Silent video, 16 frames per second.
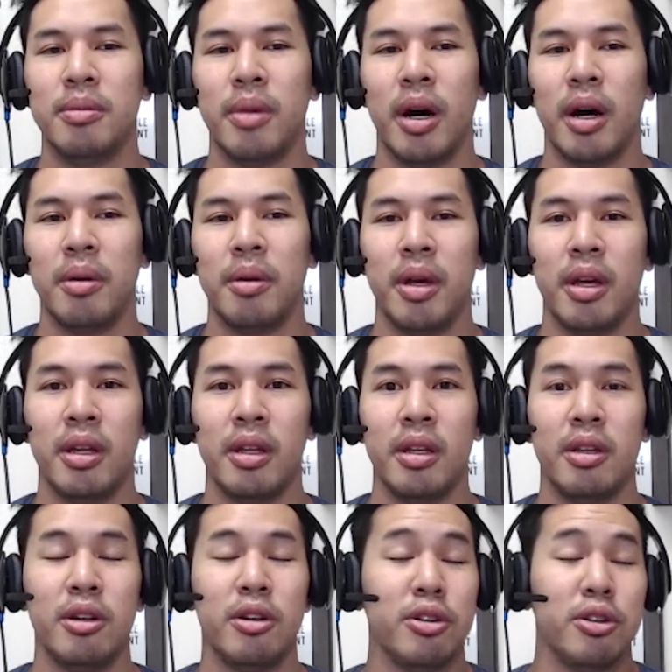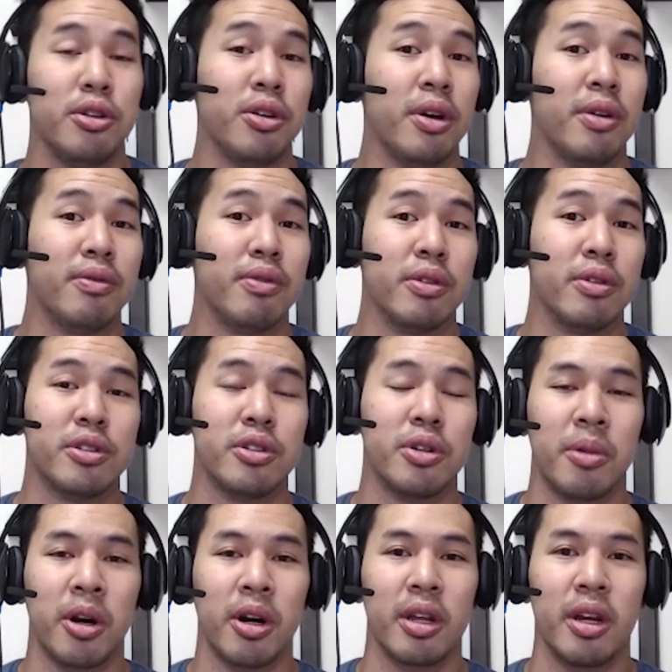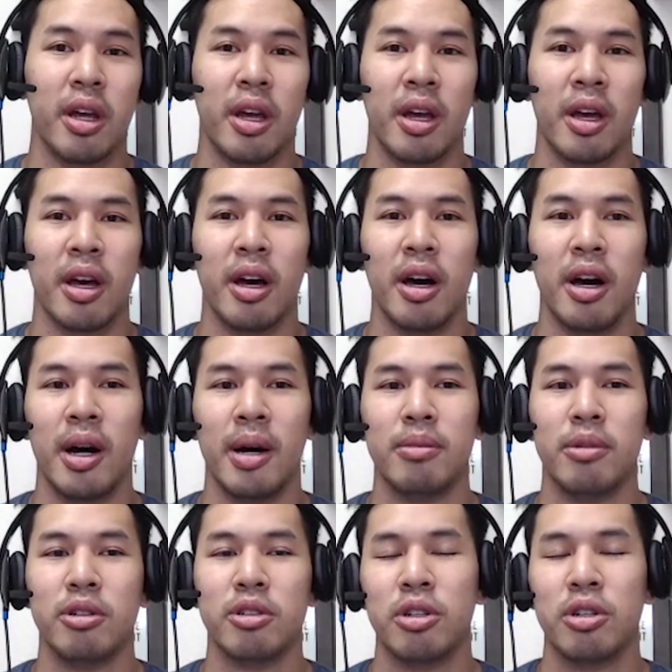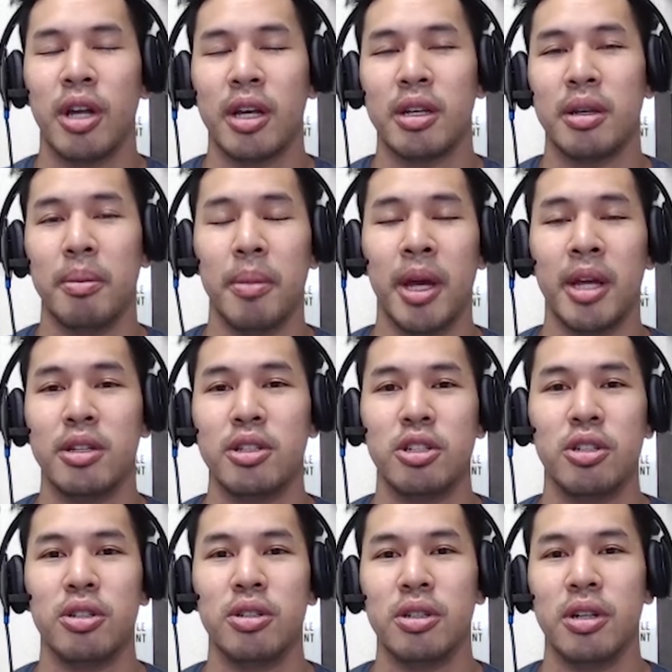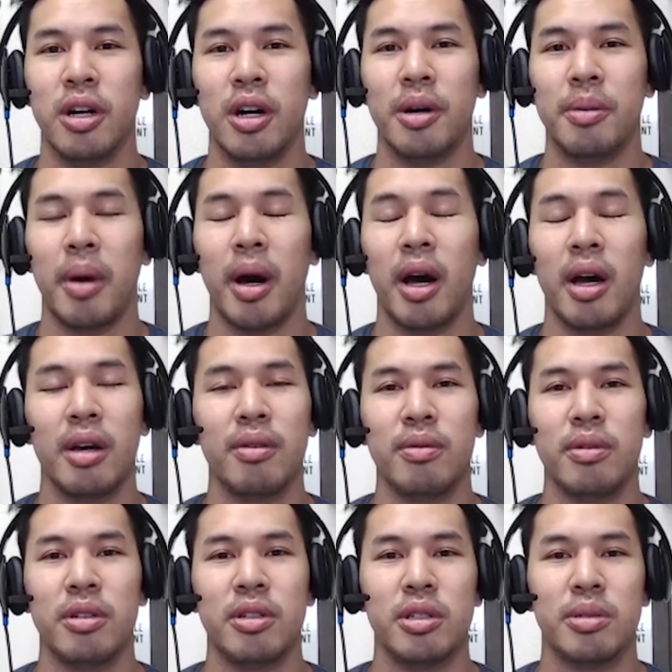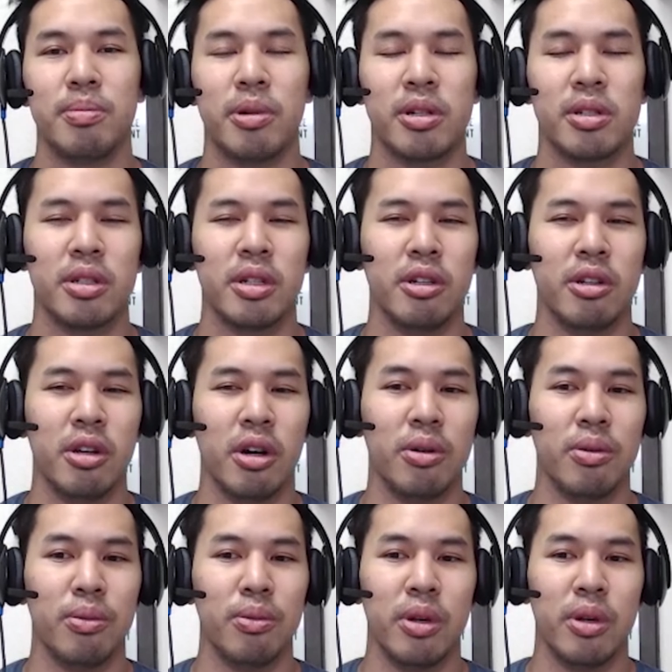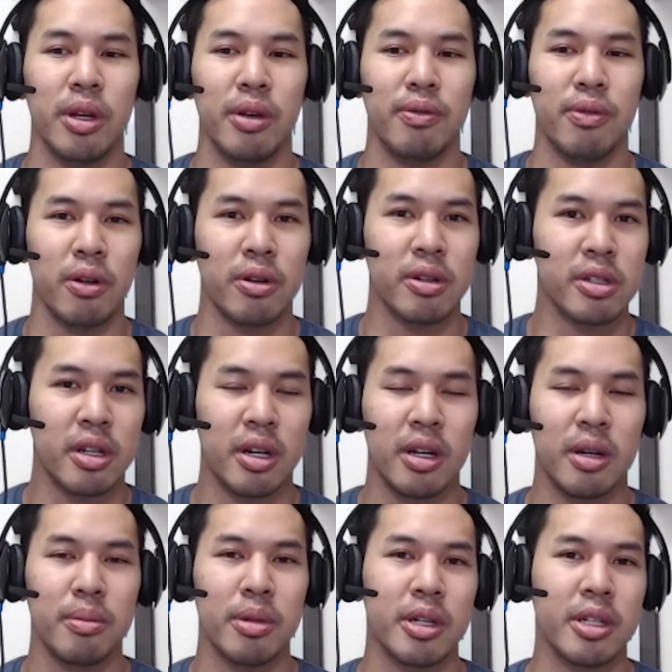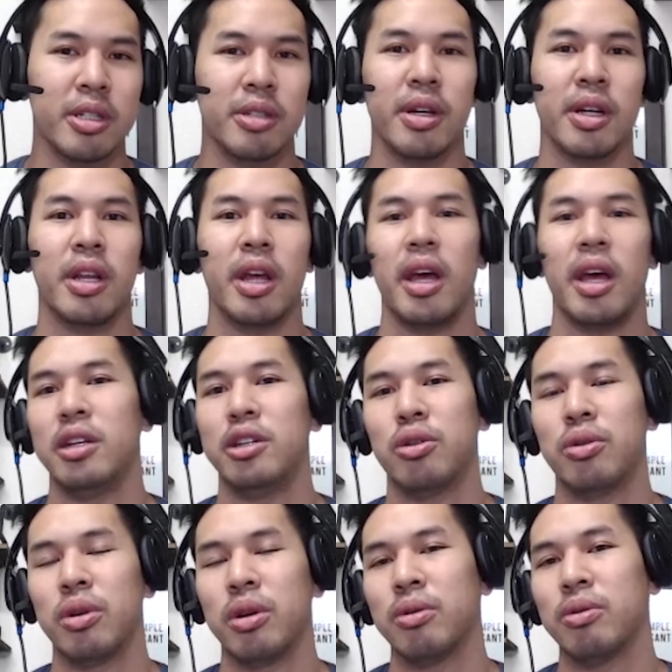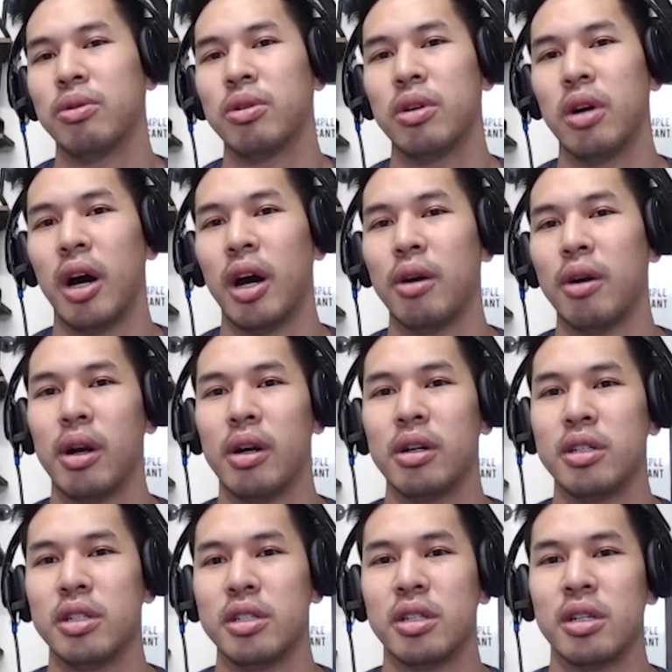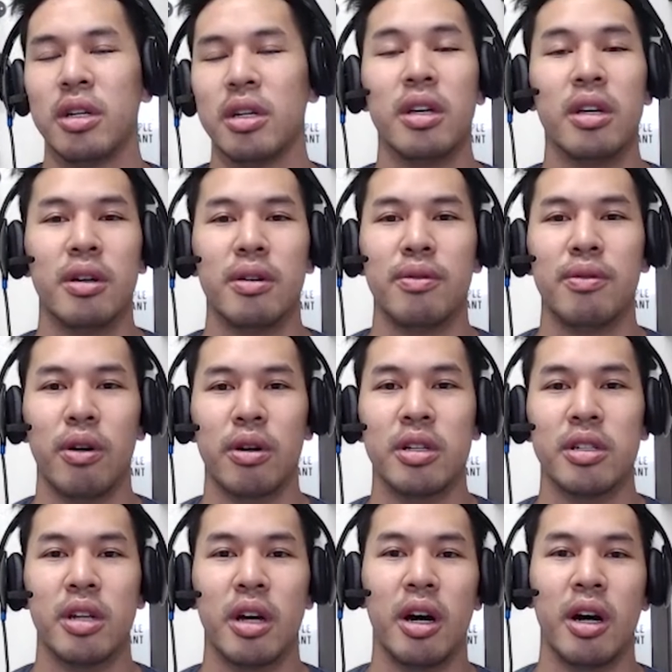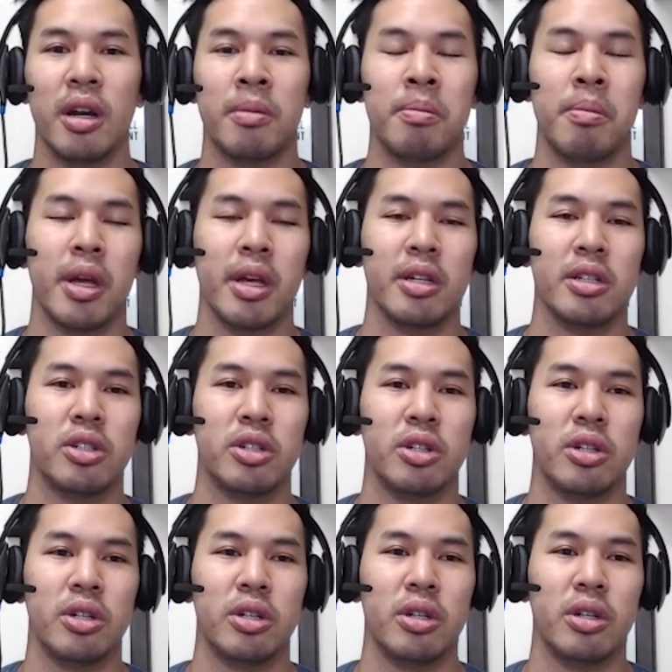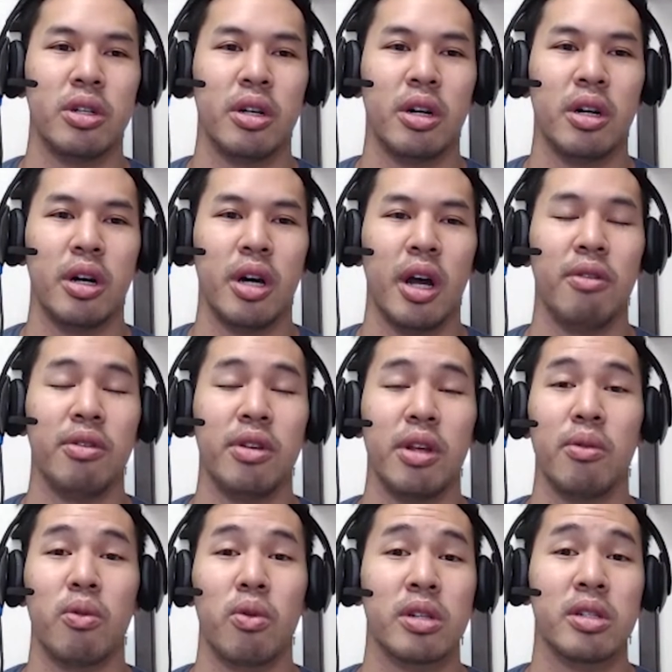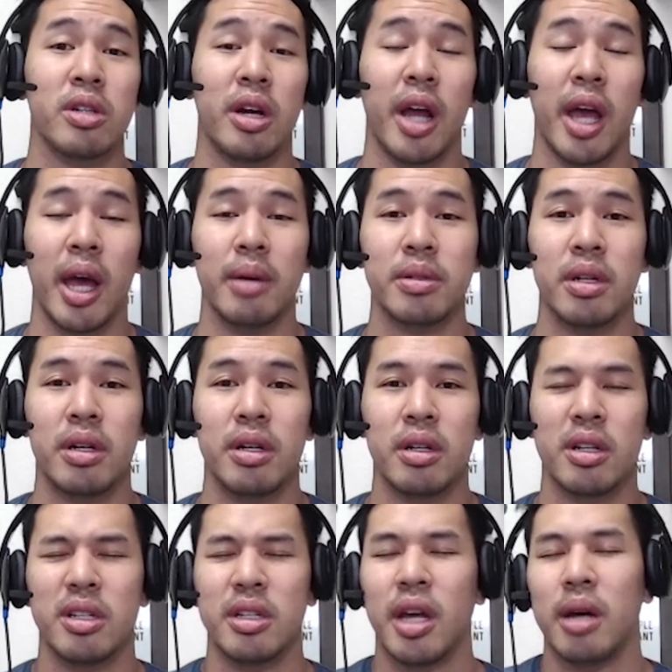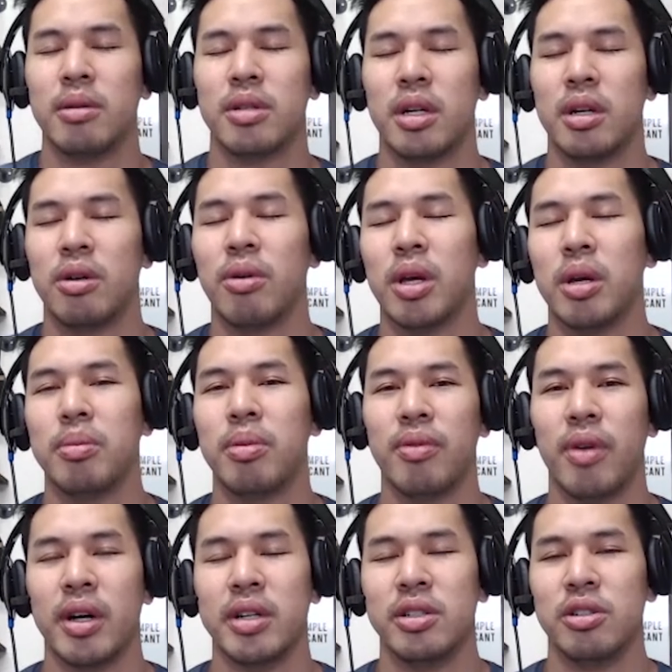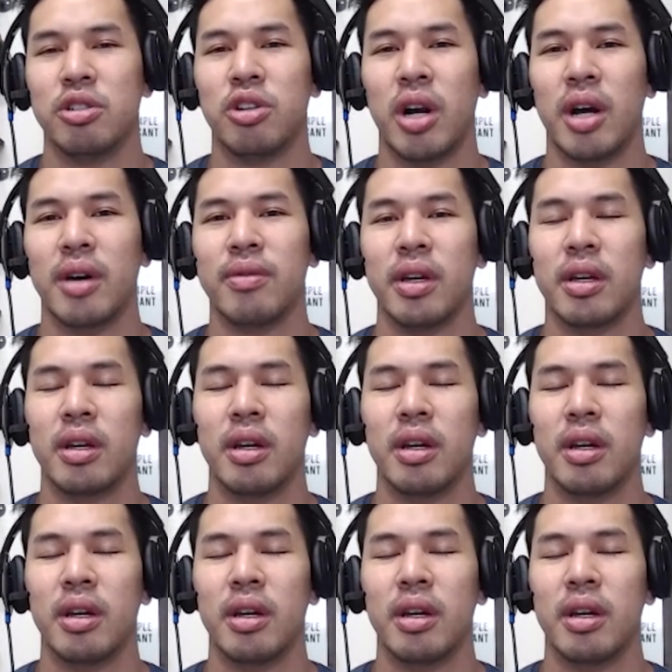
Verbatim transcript: I mean, you can do influencer marketing. Um, those are like the main two. Um, I just personally don't really focus on it because of like the 80-20 rule. I rather just focus on making sure everything works on Amazon because Amazon already provides you traffic.